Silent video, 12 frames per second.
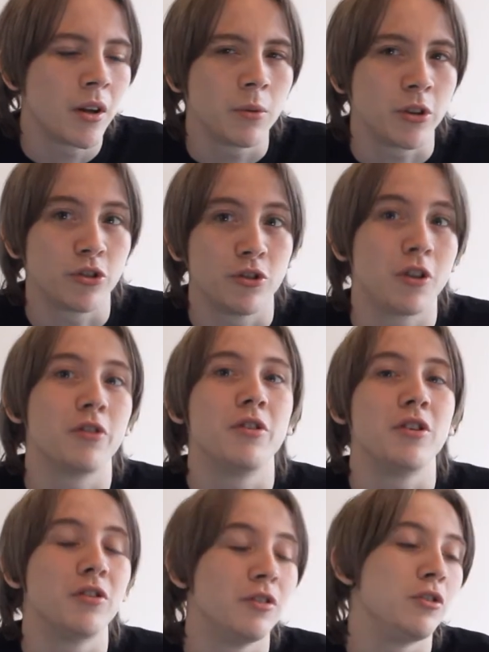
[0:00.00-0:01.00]
which is another
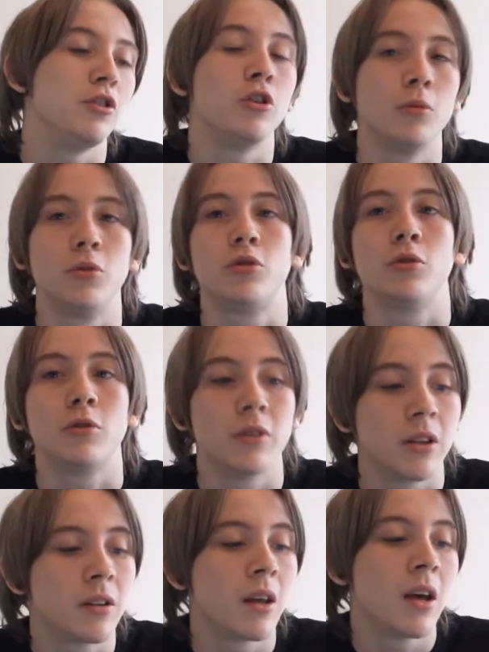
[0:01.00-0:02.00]
reason YouTube is so
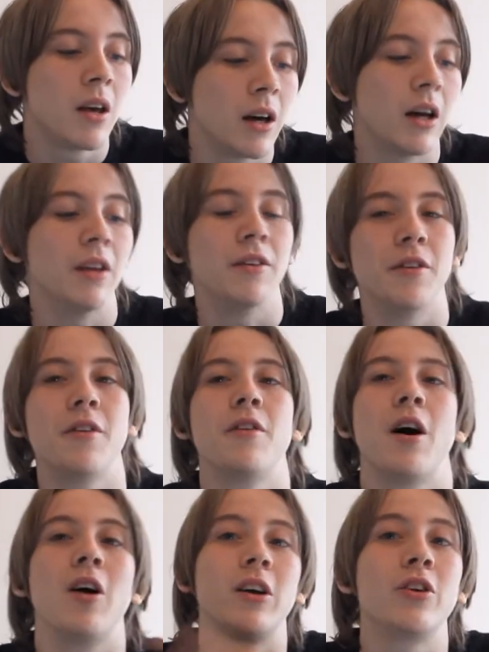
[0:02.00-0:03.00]
great, and
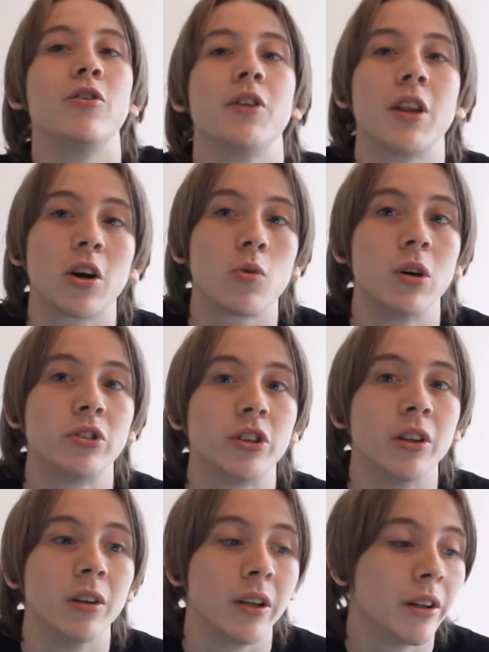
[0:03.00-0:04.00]
I'll get on to that
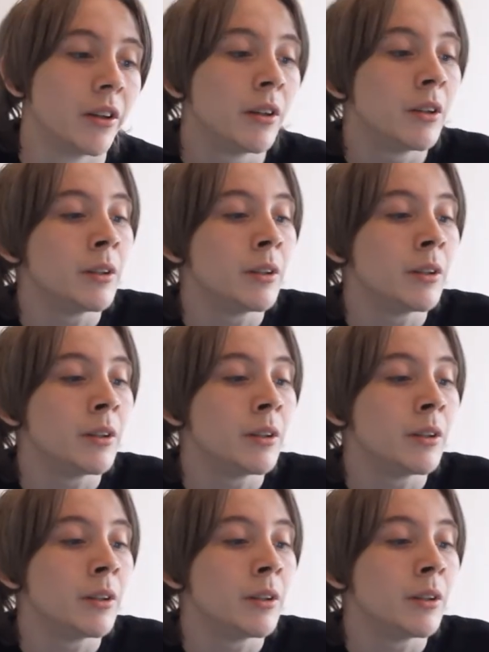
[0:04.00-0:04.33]
question later.